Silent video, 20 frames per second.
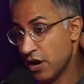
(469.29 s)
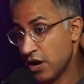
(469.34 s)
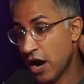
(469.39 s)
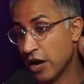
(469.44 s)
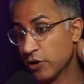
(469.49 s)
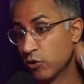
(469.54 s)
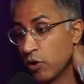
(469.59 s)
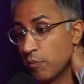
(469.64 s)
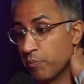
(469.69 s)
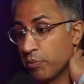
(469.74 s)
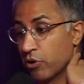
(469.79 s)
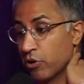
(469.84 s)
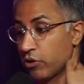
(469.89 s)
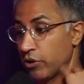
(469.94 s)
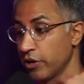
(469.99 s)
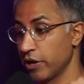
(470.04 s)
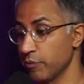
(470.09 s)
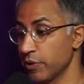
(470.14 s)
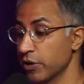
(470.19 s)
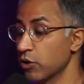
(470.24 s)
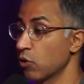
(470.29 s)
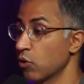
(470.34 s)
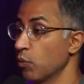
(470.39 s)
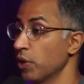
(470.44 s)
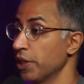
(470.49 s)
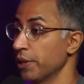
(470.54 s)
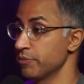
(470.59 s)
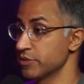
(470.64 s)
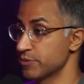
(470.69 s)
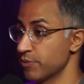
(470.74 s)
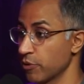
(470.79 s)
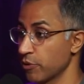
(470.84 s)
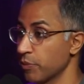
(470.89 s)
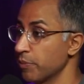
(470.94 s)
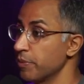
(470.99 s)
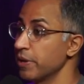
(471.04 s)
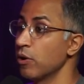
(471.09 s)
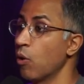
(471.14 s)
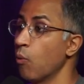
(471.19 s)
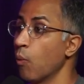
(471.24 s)
I'd go to Brooklyn and we'd go to Williamsburg, we'd
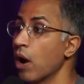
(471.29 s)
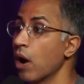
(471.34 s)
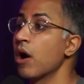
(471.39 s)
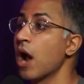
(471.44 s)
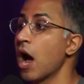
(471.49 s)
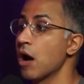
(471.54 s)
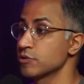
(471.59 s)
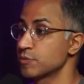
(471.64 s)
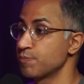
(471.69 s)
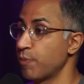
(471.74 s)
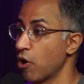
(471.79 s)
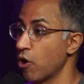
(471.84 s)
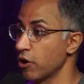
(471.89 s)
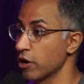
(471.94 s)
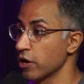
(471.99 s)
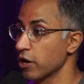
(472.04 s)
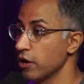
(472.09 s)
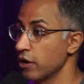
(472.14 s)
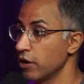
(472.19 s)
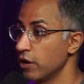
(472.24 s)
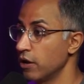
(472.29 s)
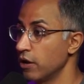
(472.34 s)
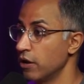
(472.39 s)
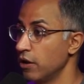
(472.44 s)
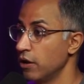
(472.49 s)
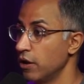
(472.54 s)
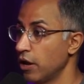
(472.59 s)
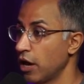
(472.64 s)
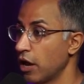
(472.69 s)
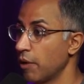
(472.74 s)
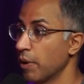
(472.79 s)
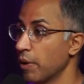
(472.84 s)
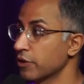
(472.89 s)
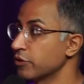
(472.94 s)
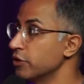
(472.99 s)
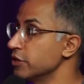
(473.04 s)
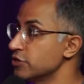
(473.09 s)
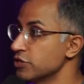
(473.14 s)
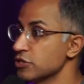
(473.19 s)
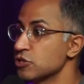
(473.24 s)
be in a warehouse party. Yeah. And like,
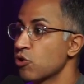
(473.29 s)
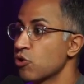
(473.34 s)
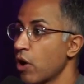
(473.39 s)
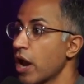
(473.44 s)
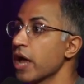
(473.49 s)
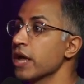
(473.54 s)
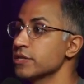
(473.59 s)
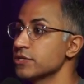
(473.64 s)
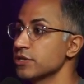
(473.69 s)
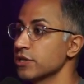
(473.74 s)
this is crazy.